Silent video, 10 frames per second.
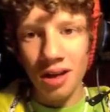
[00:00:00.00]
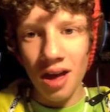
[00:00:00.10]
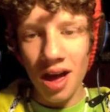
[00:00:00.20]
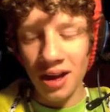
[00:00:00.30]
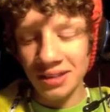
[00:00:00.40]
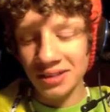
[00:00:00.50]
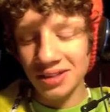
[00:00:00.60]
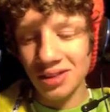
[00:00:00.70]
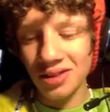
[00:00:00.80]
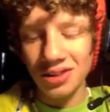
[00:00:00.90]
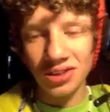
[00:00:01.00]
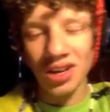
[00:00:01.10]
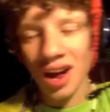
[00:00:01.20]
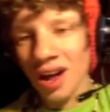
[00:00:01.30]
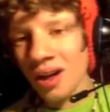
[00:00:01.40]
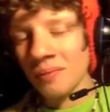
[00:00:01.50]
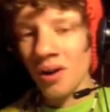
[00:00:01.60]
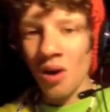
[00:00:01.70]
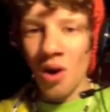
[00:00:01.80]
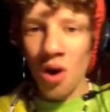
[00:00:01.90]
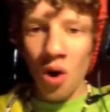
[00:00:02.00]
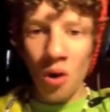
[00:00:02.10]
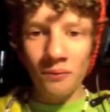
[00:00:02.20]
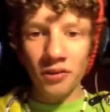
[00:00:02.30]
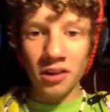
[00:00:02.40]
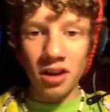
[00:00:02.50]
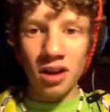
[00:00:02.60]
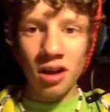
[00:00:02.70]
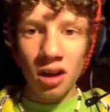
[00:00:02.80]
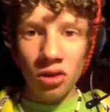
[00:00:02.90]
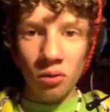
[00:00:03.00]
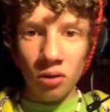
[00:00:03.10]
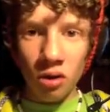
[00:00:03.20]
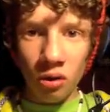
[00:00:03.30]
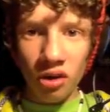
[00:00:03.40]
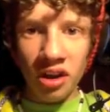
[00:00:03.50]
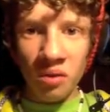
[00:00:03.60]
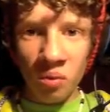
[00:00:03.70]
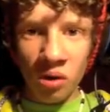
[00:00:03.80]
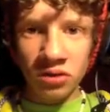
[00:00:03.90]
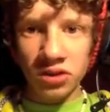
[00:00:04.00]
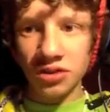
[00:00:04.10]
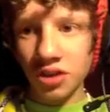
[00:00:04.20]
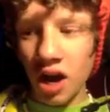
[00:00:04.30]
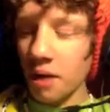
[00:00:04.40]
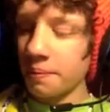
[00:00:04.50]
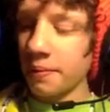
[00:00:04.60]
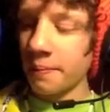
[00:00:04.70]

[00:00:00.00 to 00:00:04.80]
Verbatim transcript: and this time, hopefully, the recording won't stop.